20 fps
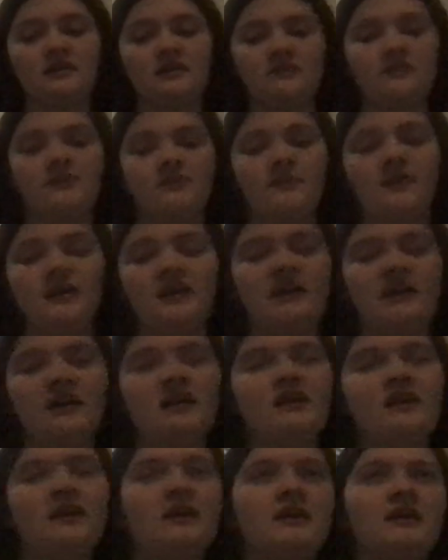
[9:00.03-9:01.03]
You
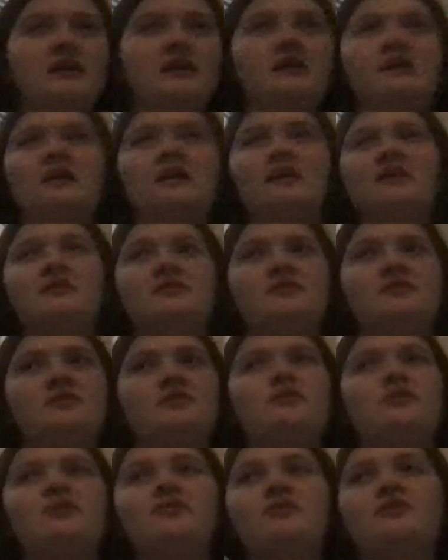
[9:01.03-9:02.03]
mean he can
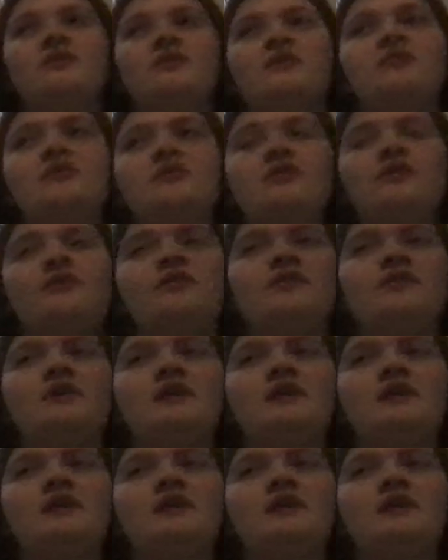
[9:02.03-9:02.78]
do it for you?